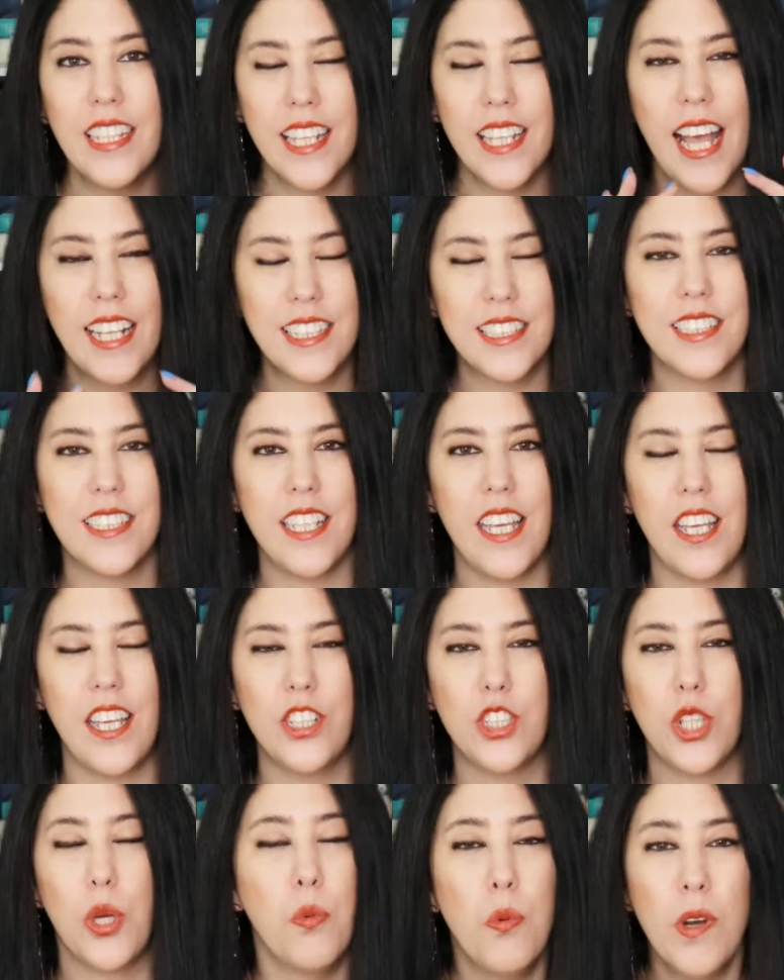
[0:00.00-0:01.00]
In that
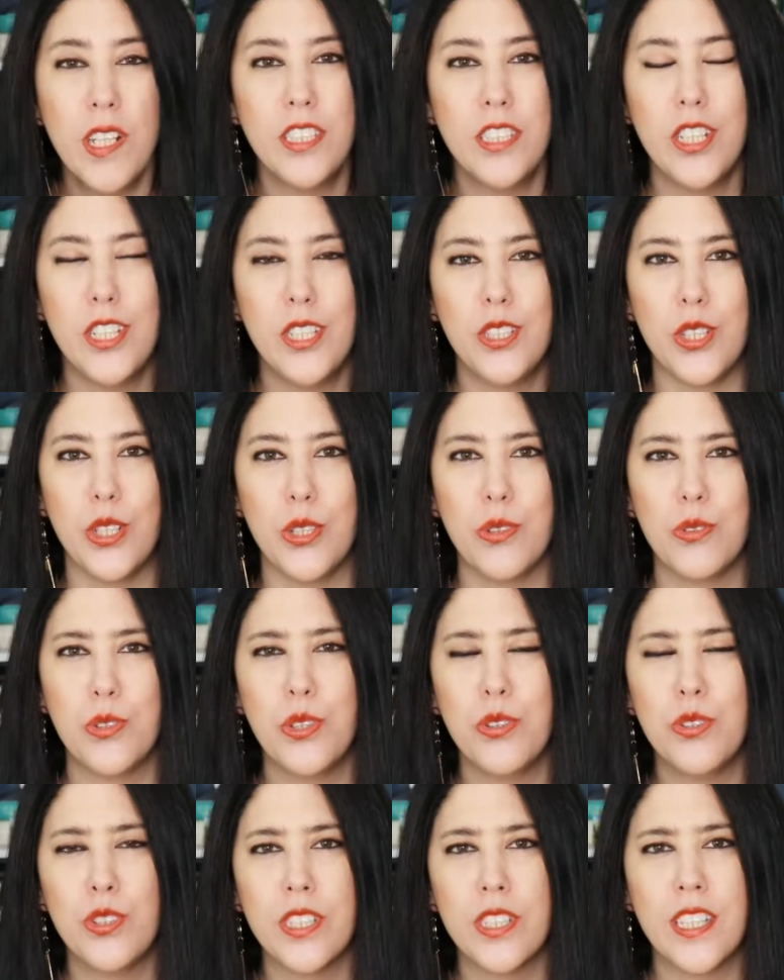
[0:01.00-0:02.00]
stage, what do you do?
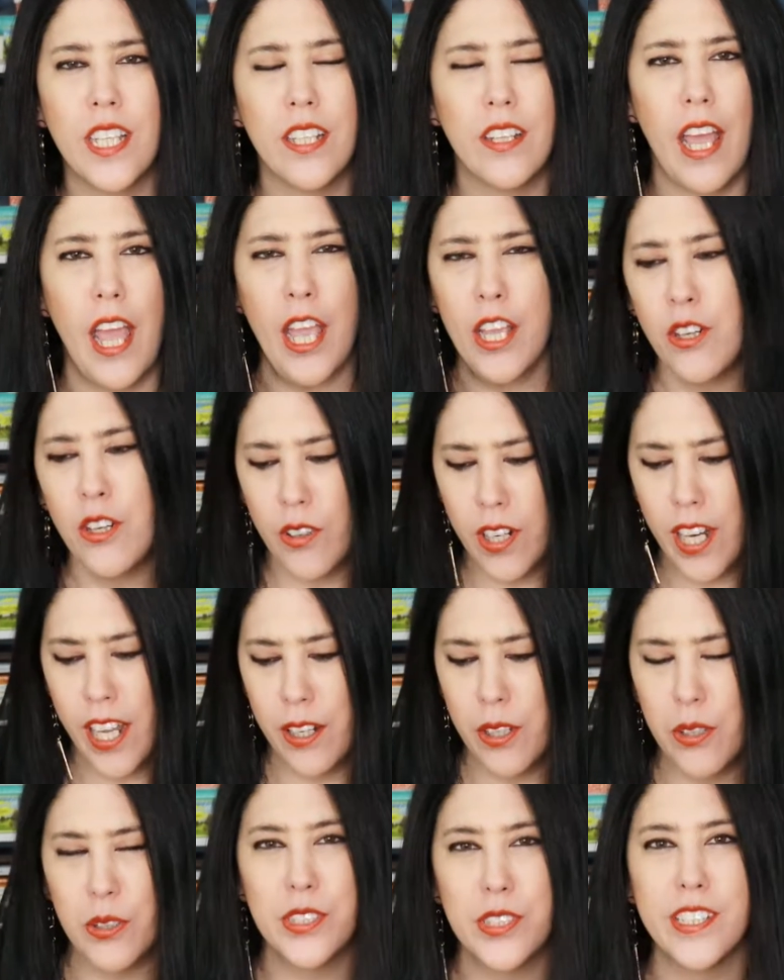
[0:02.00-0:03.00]
Do you just get angry
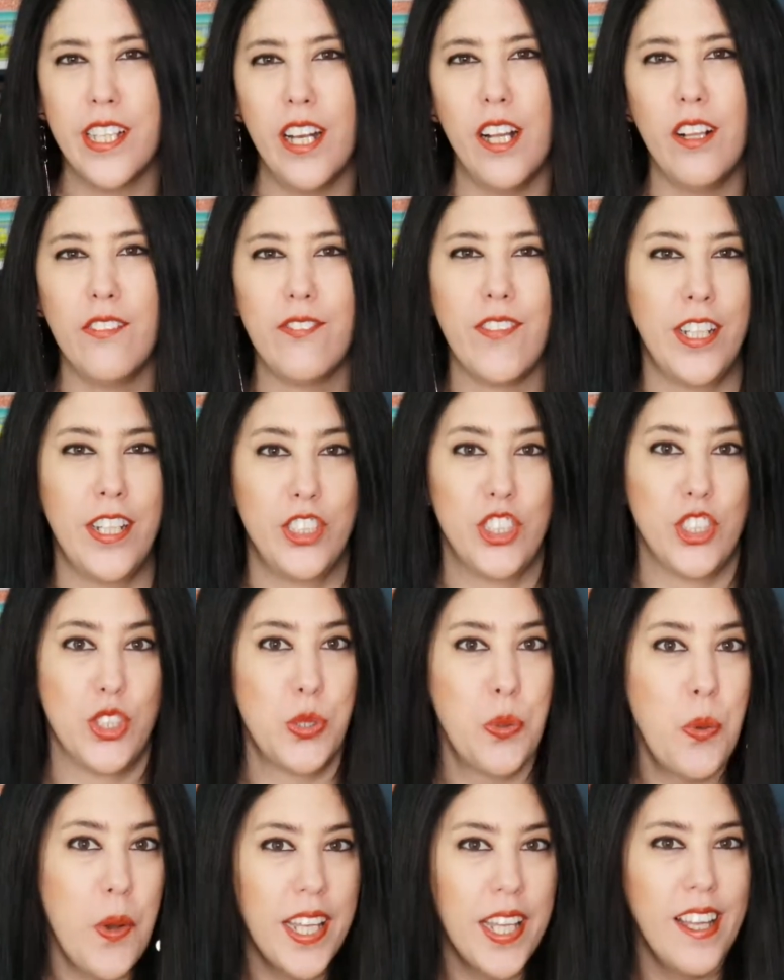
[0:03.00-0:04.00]
at yourself and
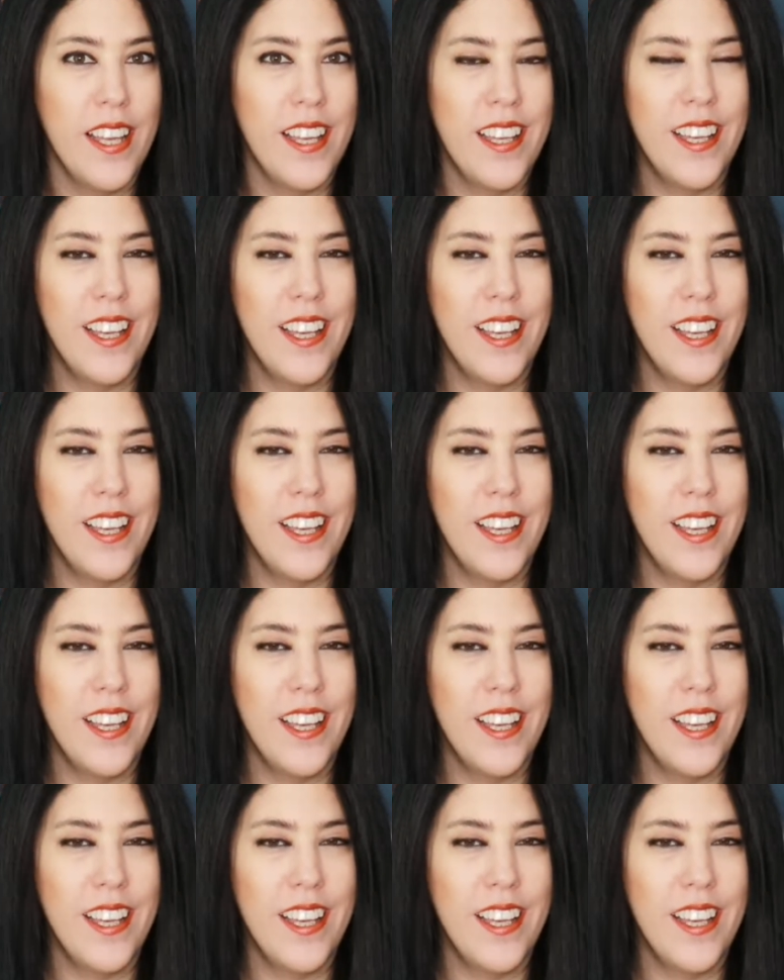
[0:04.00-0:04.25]
just quit?